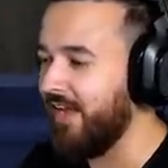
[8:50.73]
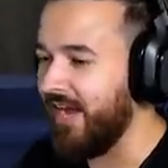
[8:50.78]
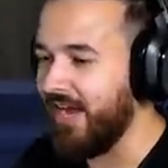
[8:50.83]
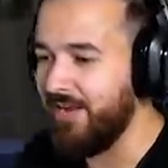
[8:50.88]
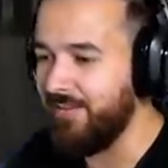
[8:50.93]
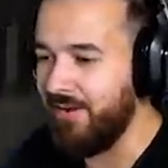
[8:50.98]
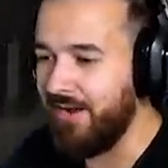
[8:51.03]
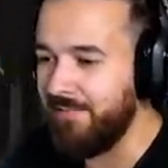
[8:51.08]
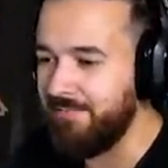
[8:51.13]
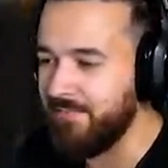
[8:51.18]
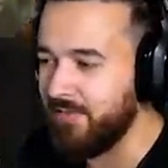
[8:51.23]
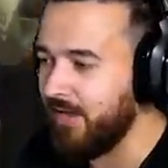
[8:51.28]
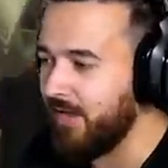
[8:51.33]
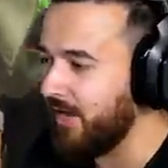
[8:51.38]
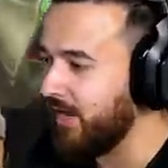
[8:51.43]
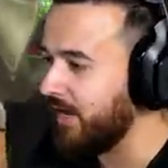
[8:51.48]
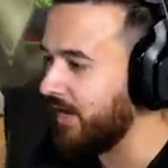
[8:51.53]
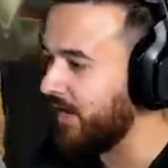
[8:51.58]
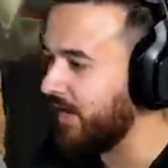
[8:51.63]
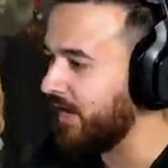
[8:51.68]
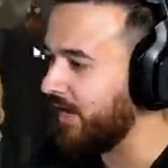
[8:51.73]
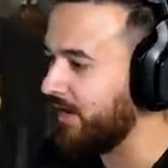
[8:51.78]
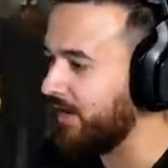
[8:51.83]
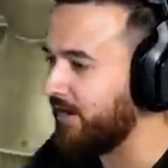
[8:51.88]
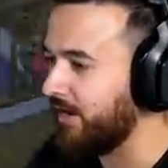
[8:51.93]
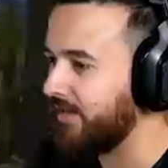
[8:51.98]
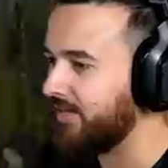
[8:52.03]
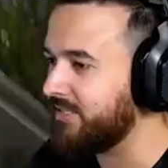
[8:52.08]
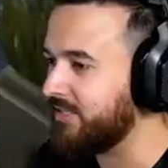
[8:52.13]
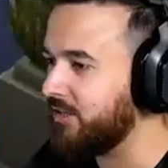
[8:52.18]
Anyway, uh,
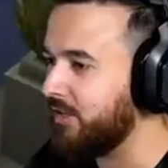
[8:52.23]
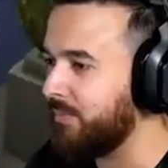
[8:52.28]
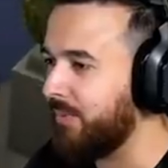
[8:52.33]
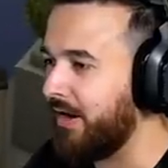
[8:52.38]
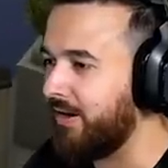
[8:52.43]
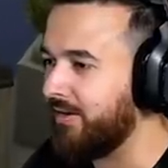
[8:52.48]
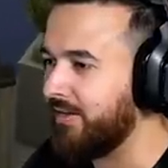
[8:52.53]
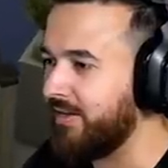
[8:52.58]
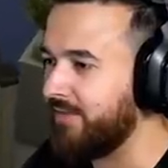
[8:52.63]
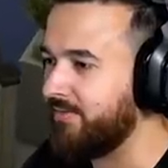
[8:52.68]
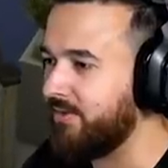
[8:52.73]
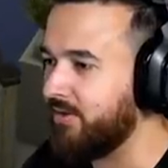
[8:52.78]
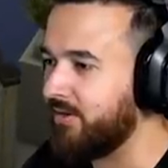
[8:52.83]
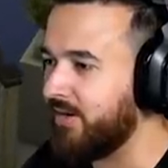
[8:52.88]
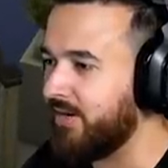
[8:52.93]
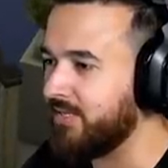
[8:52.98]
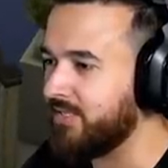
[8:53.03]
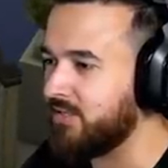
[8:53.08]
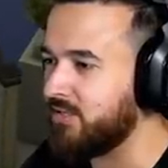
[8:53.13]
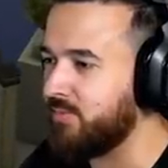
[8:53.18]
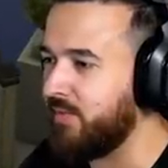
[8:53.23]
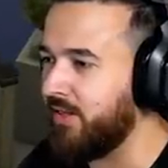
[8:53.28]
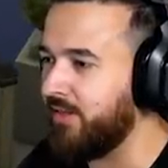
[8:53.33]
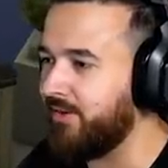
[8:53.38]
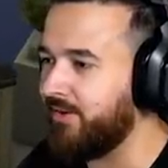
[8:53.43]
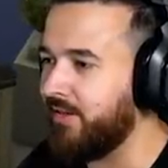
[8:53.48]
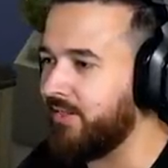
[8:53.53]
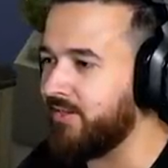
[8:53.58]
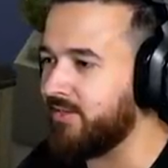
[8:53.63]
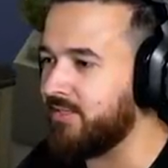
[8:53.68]
I still apparently have not cast a spell
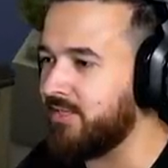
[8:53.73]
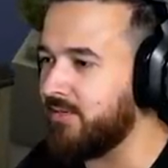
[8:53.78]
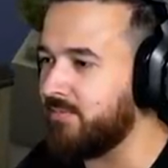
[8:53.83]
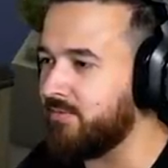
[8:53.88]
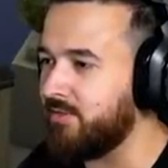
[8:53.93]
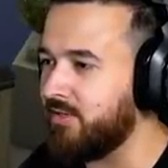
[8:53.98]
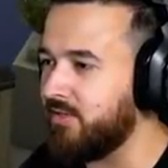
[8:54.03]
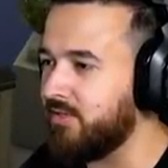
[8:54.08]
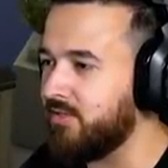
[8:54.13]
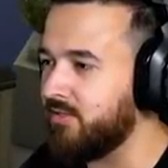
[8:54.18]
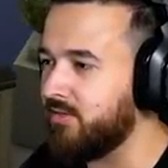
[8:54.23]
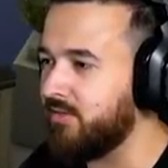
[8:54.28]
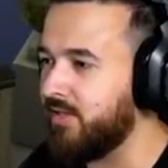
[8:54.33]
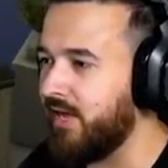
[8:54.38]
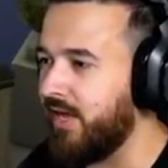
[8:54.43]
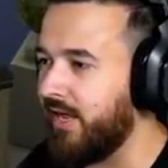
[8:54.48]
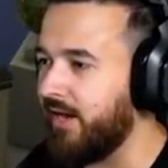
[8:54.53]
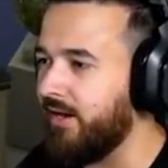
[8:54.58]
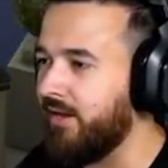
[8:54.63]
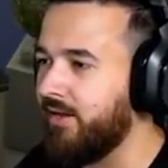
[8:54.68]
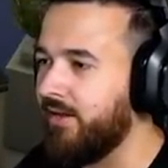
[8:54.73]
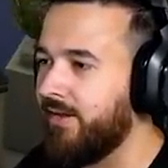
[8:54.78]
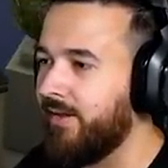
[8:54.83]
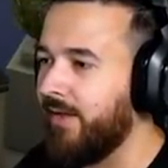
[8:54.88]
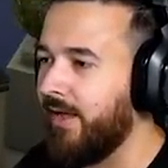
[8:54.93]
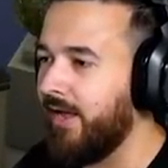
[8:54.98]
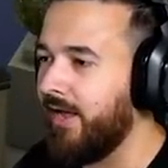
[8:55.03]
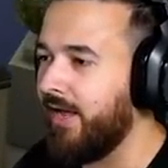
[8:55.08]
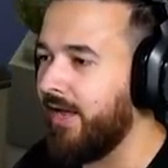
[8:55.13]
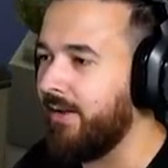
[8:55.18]
on another sim, so let's do that.
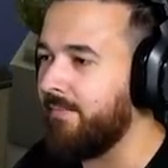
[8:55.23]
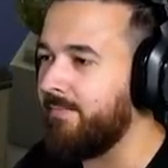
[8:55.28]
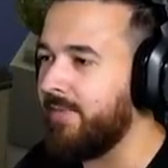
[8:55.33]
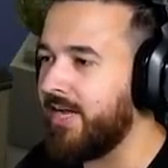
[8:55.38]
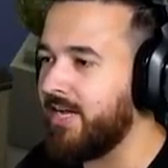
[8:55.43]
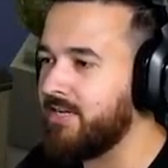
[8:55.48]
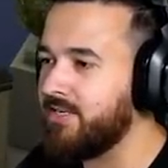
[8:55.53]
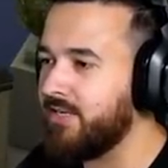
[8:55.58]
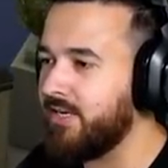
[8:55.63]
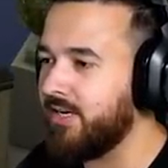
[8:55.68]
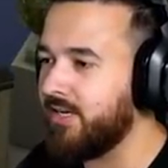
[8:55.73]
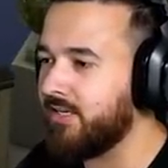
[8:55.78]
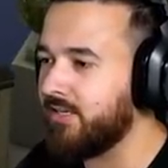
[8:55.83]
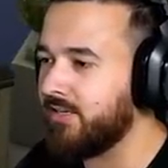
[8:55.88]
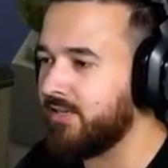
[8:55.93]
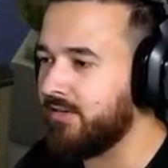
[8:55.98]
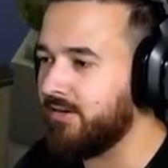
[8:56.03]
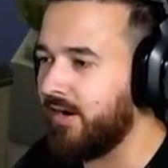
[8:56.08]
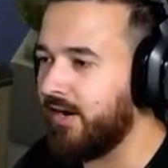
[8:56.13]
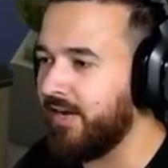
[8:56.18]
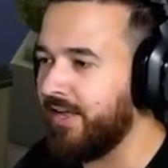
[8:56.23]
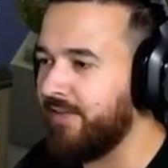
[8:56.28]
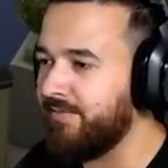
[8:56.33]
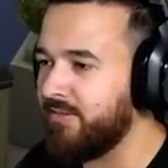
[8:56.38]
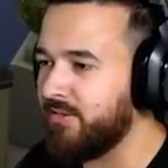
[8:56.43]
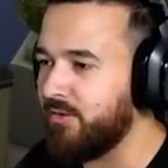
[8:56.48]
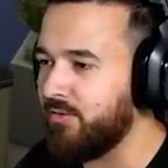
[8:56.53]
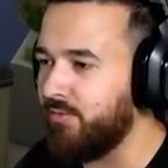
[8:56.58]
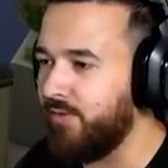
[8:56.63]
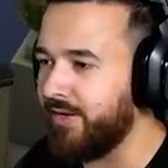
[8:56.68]
Uh, magic, I have
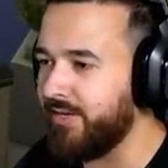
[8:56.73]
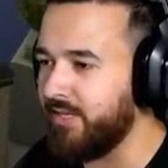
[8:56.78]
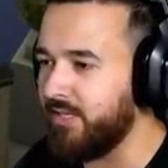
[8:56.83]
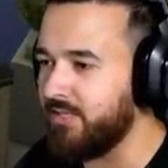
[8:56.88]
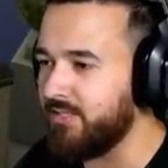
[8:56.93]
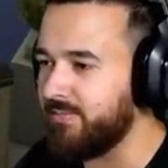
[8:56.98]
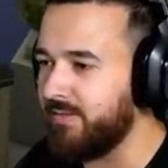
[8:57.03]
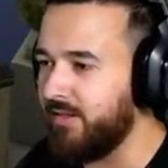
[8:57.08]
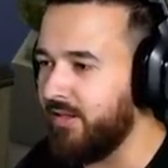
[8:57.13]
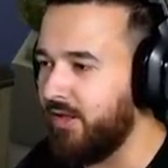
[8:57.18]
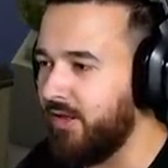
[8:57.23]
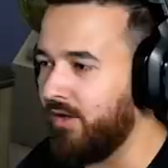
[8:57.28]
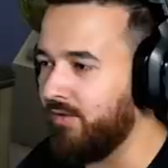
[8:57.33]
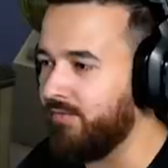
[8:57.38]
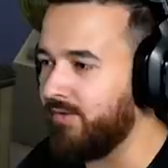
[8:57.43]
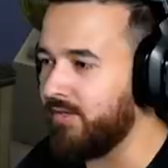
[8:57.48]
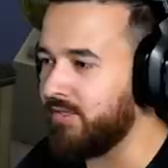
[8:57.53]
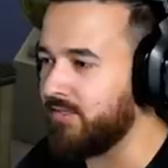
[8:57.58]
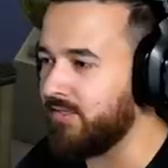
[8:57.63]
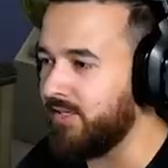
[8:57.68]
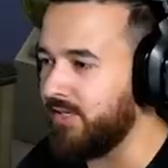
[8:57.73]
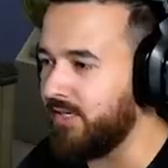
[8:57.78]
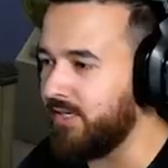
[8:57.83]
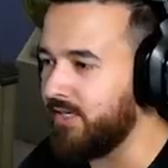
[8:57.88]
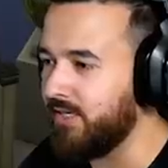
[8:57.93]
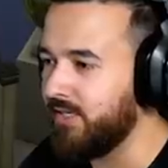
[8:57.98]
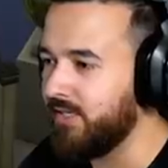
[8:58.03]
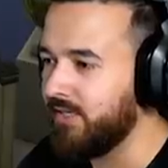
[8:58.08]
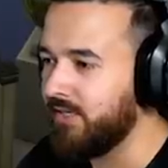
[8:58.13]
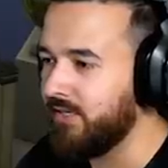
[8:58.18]
to do a regular spell,
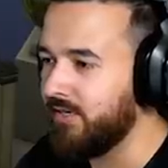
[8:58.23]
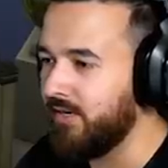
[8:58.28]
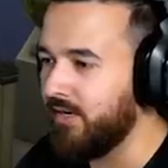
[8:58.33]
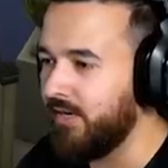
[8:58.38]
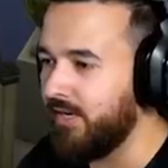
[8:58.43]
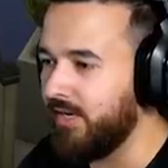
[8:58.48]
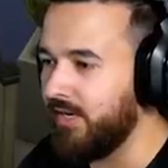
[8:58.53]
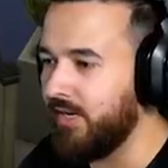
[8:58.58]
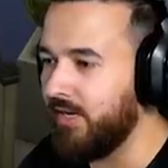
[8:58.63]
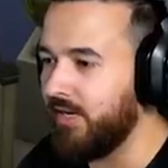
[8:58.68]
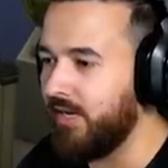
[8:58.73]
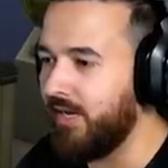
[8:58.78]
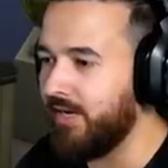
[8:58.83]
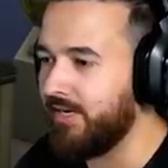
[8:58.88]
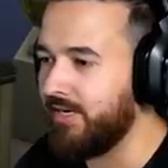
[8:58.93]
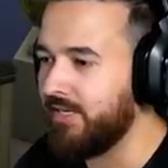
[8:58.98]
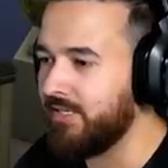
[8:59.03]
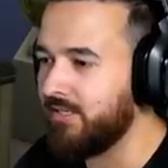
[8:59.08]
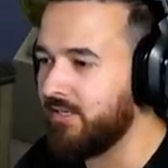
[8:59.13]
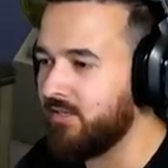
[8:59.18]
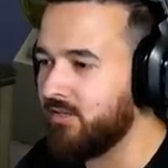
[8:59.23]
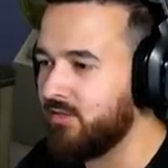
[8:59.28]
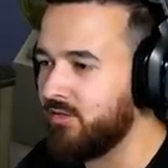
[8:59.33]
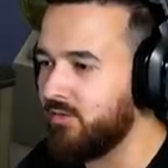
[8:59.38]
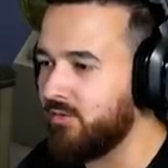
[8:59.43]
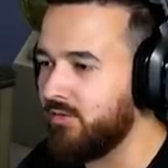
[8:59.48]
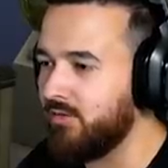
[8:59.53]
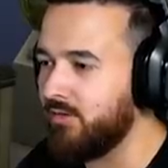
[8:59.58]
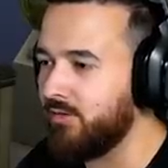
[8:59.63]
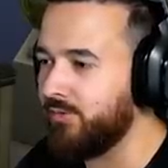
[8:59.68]
obviously. Uh, I guess I'll
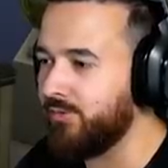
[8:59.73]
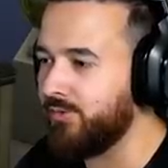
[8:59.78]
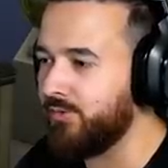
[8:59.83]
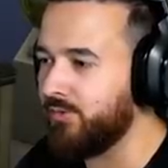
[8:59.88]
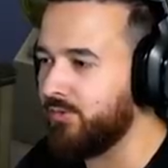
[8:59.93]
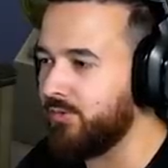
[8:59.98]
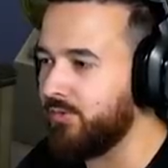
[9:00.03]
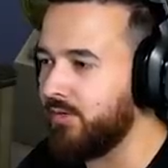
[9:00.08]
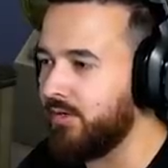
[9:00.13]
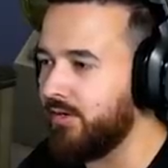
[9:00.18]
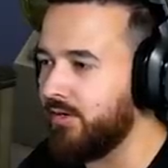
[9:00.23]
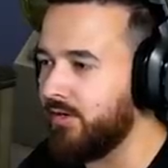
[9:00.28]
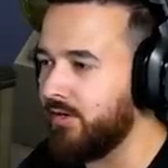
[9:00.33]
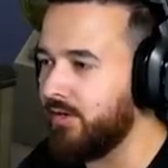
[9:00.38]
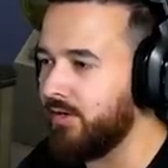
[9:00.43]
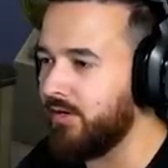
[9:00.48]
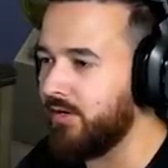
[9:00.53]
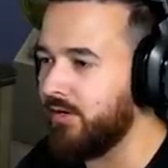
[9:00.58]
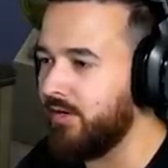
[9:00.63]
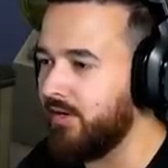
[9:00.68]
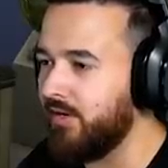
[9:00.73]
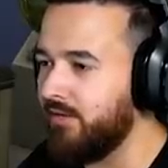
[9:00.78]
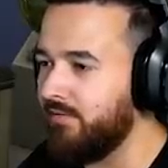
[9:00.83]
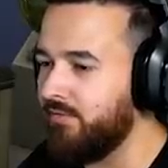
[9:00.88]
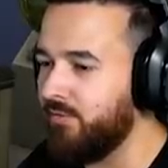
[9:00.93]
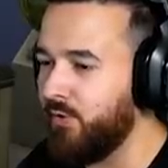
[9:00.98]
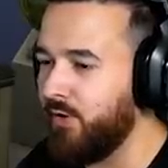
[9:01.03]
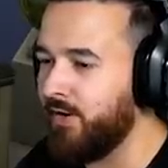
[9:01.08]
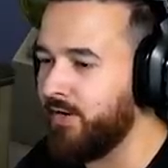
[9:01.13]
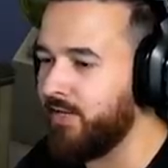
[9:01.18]
do uh,
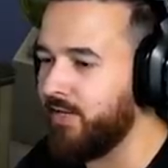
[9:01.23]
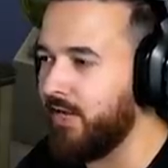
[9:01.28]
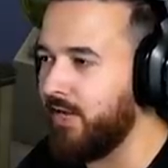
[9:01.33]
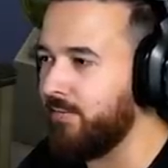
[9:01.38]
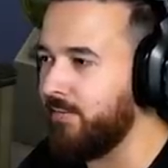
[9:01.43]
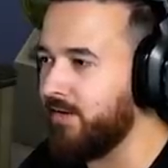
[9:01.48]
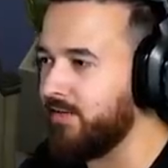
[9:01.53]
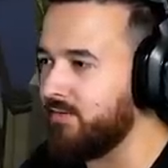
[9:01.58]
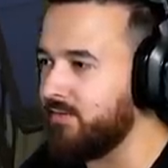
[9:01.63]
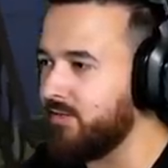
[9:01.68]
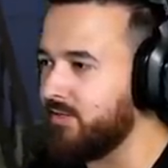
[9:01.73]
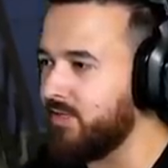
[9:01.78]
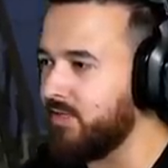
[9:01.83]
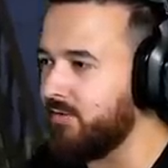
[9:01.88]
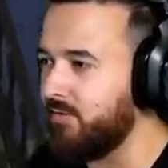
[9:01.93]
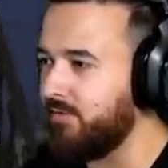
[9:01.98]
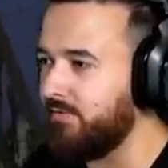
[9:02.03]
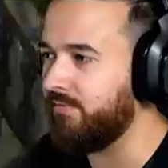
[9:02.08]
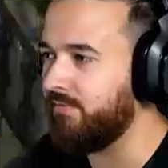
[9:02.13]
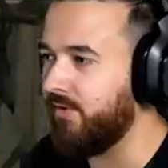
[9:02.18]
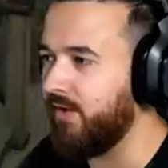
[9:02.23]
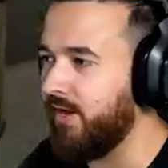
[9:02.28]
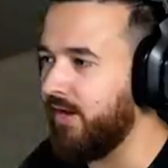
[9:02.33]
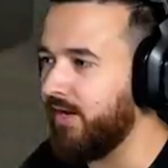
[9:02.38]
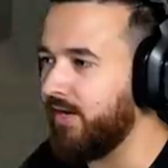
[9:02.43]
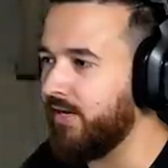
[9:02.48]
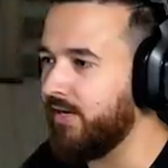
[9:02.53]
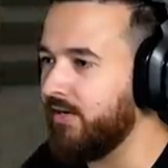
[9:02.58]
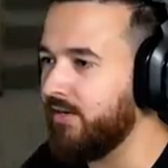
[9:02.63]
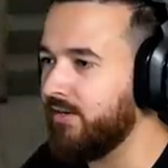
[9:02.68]
Inferniate. Might as well set
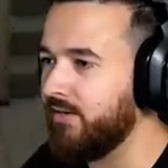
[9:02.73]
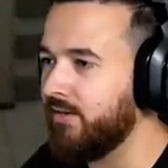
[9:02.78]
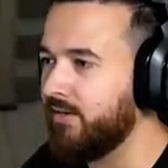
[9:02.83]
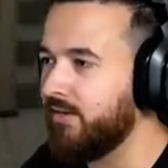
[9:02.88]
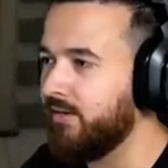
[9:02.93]
fire.